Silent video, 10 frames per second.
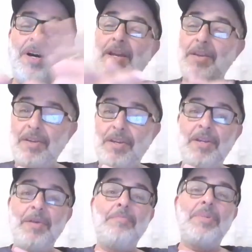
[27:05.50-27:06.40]
Why?
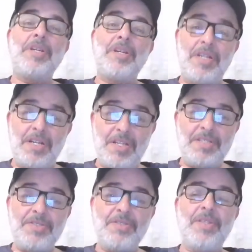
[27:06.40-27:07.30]

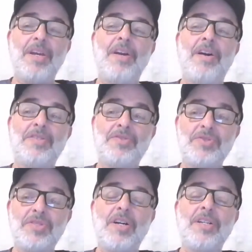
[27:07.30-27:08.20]
Because they are
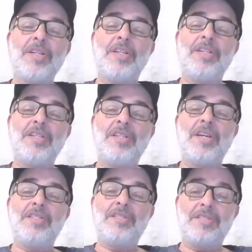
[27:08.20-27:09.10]
stuck
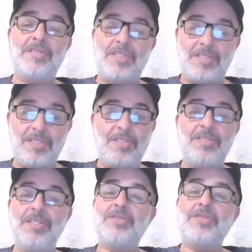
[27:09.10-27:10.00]
in
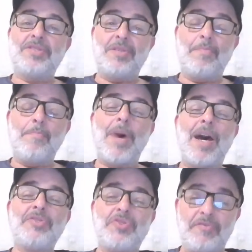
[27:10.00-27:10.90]
this is a
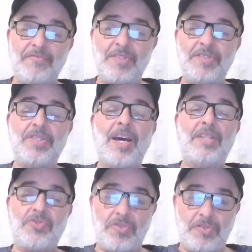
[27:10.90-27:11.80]
massive
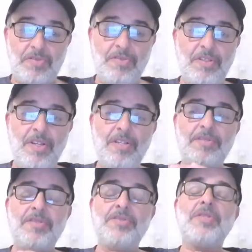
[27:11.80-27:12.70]
disaster.
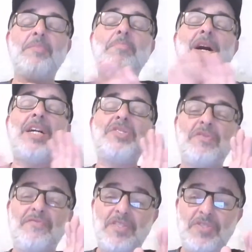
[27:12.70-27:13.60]
This is a
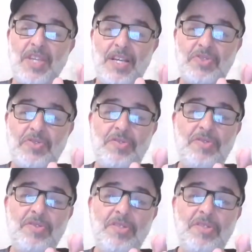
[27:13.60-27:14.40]
massive disaster.